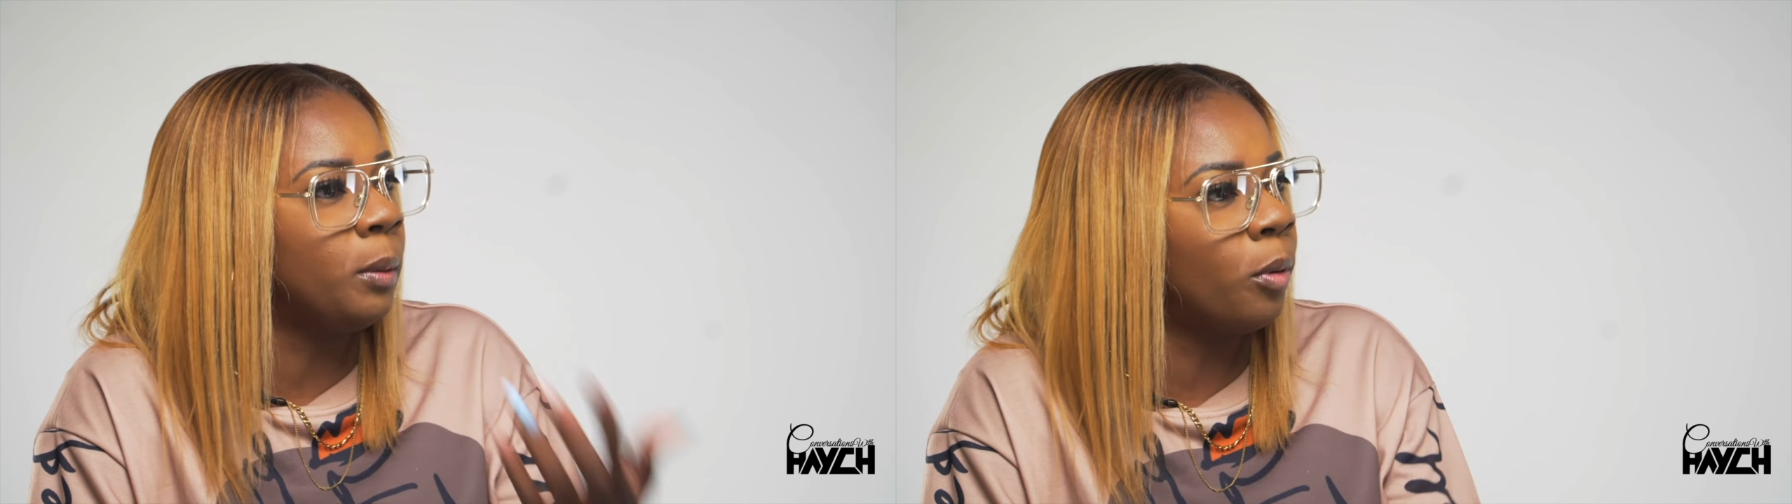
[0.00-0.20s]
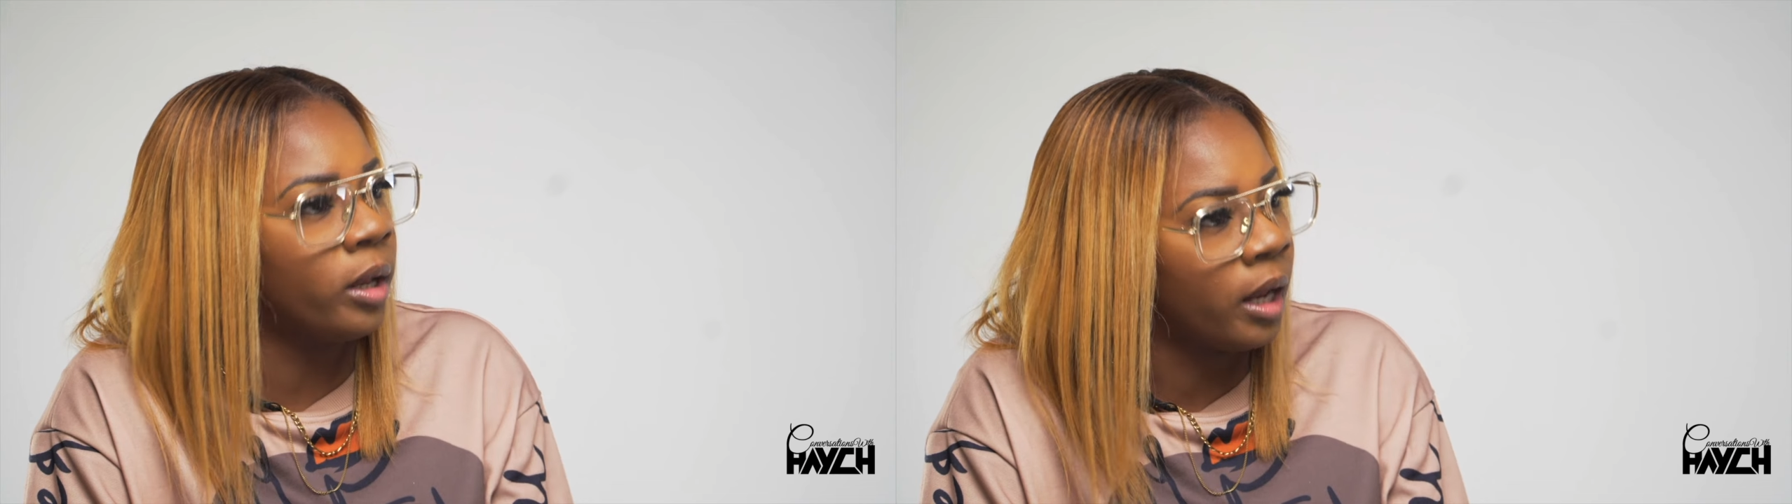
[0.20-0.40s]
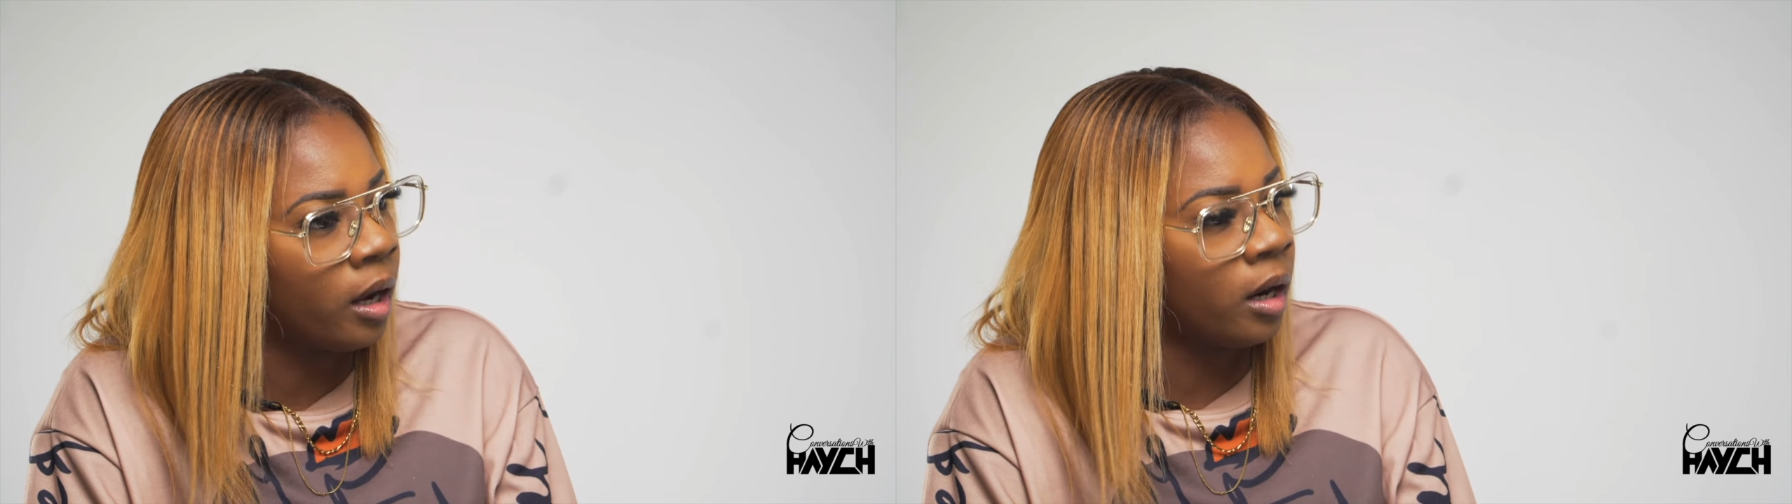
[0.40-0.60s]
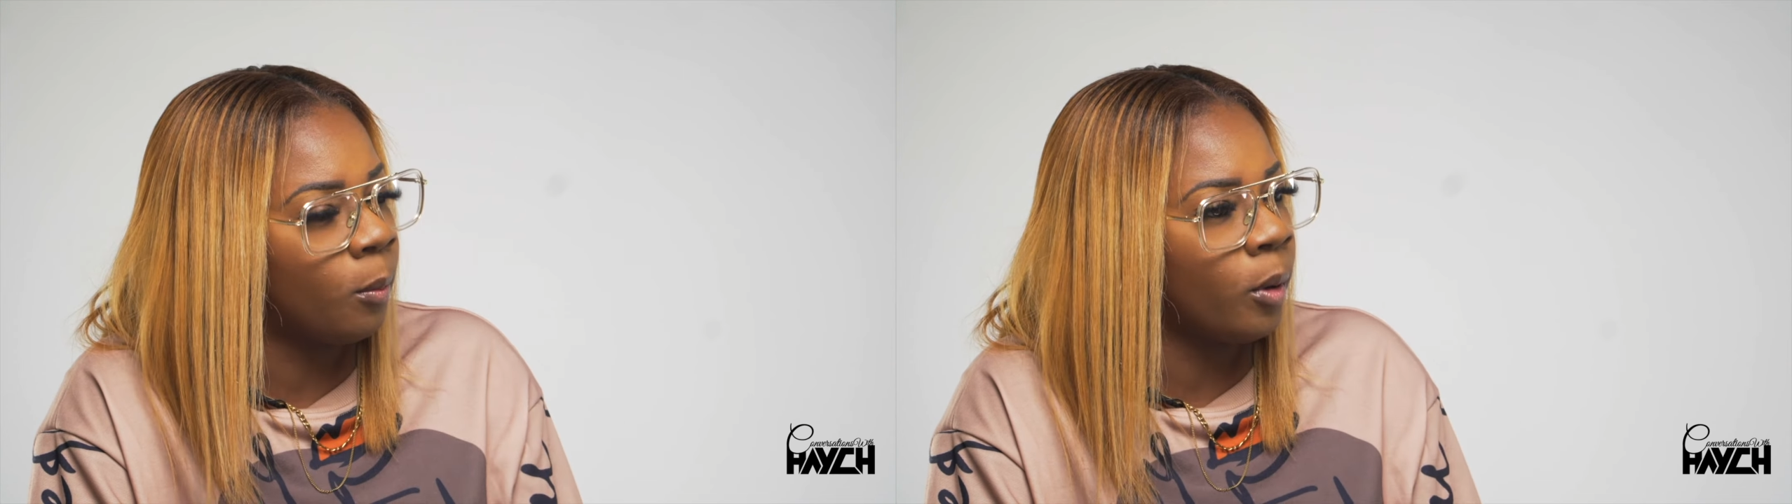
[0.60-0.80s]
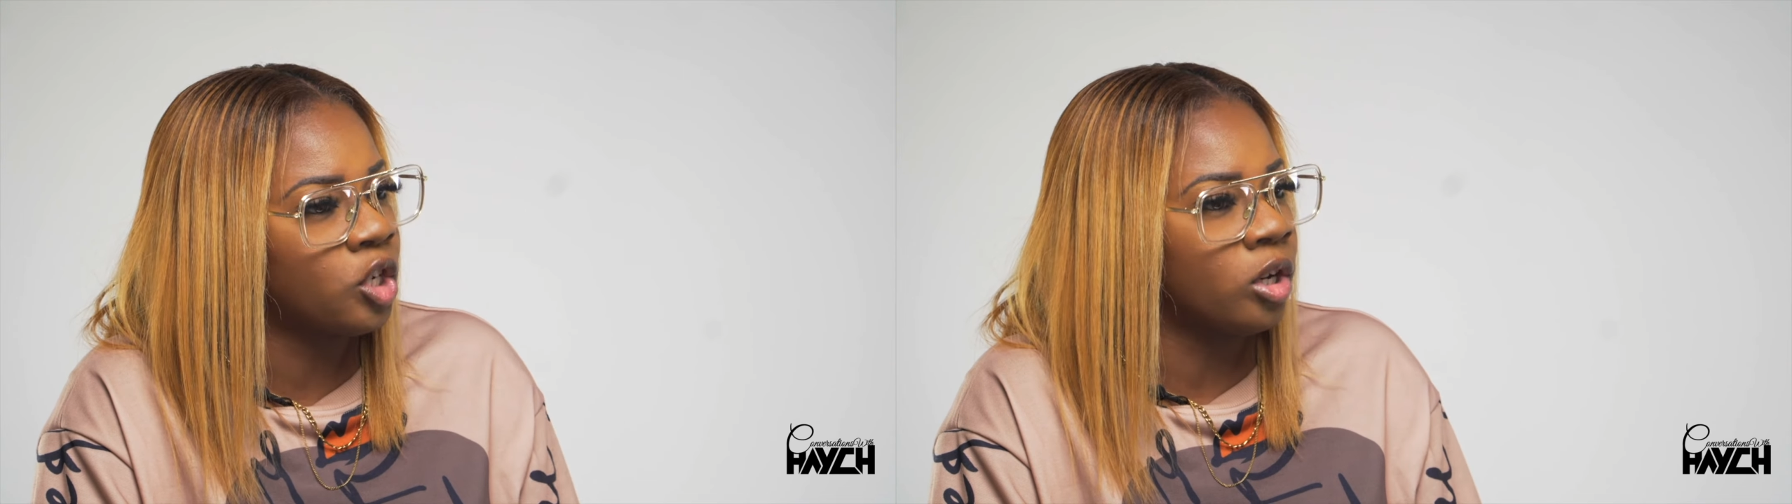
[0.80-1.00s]
be putting that kind
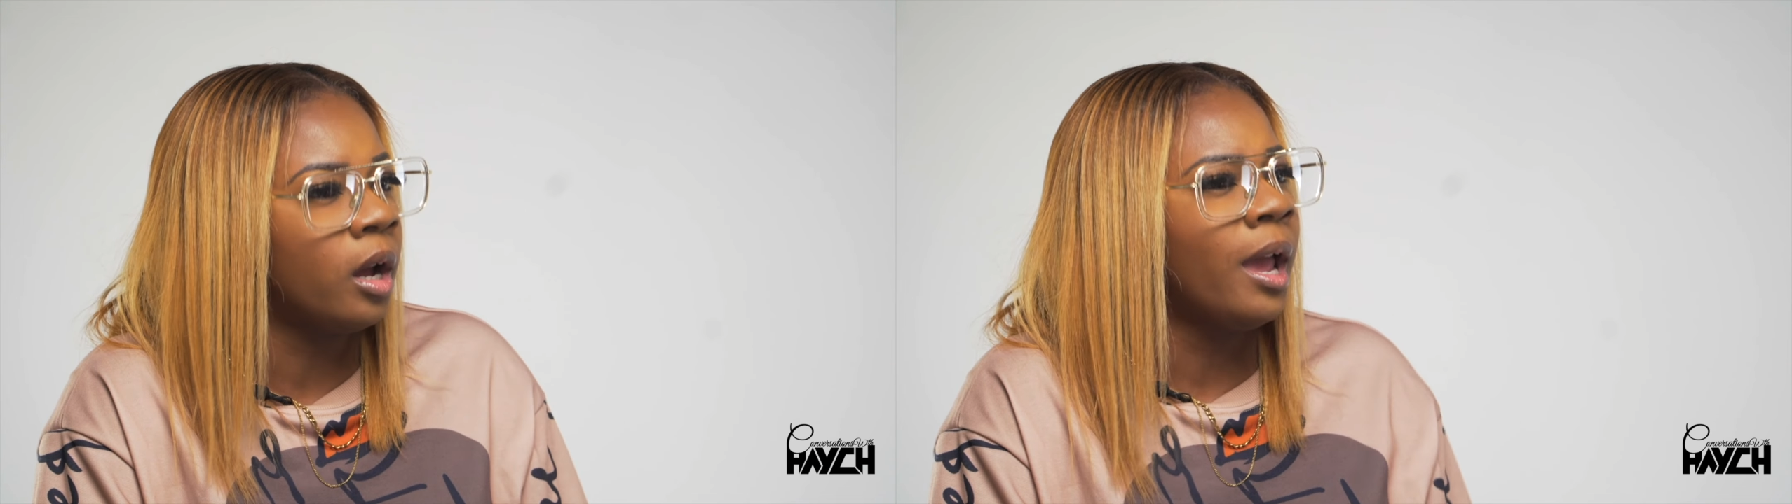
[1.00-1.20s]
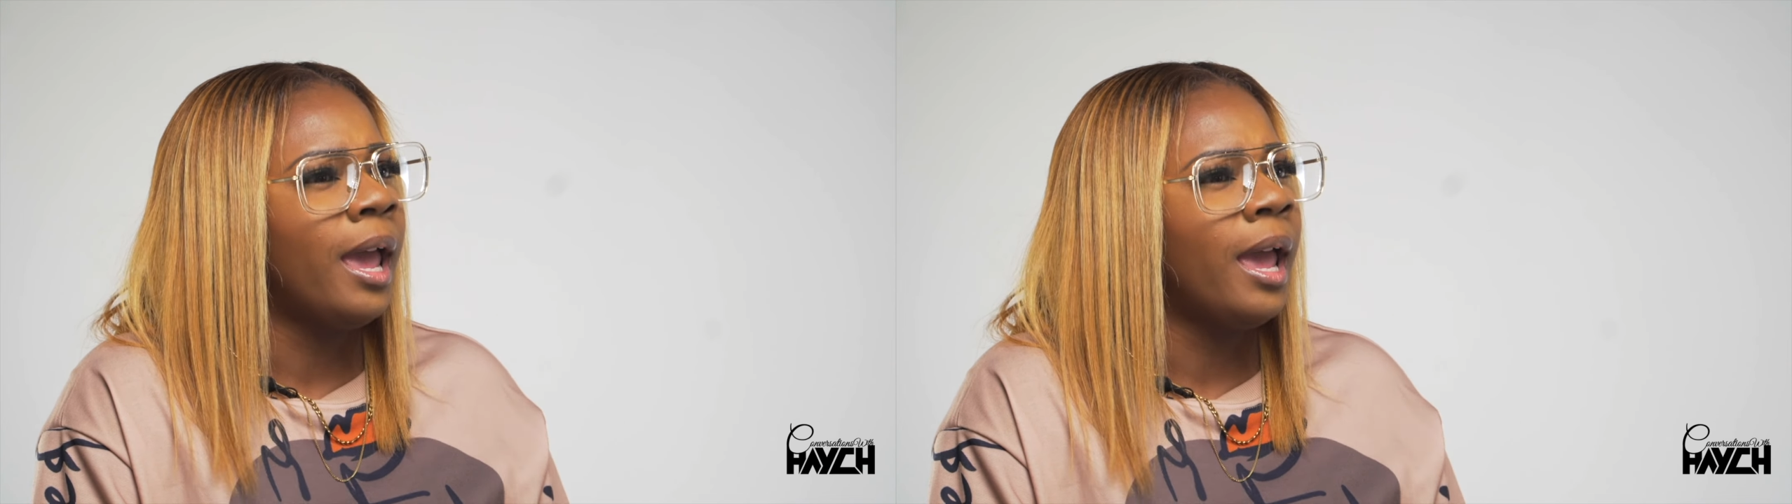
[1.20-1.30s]
of pressure.